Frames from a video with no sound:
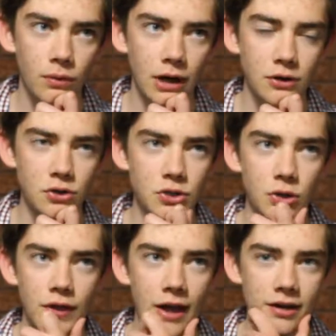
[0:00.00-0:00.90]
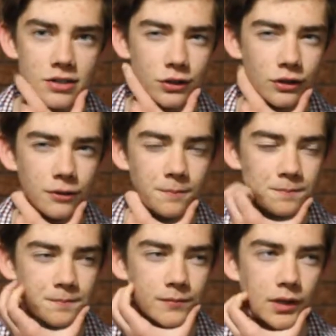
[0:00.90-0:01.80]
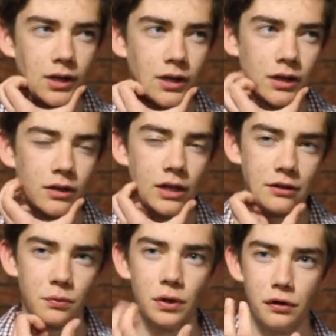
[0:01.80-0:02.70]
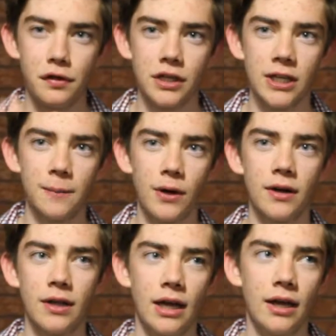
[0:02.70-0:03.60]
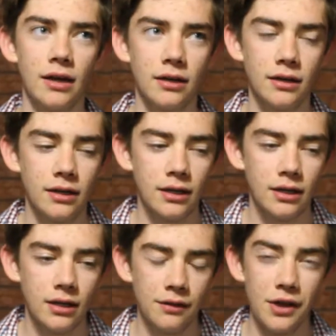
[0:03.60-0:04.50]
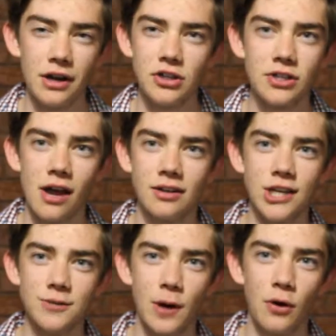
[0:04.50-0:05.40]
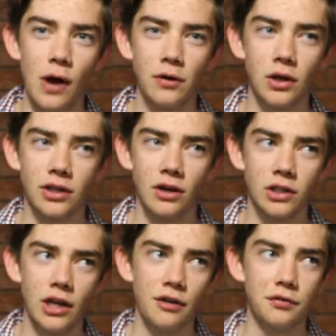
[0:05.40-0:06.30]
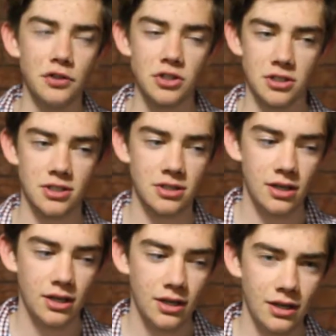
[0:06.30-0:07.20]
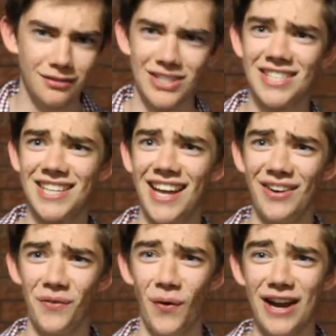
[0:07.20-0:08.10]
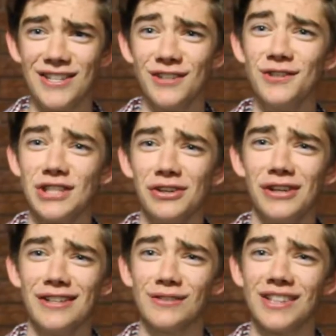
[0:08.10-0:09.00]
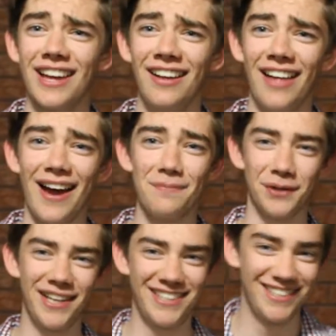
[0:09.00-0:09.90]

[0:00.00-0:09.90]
understood that until like really thinking about it, and then it just kind of changed my whole outlook on life. And it's just, this is getting way too serious. What the hell happened?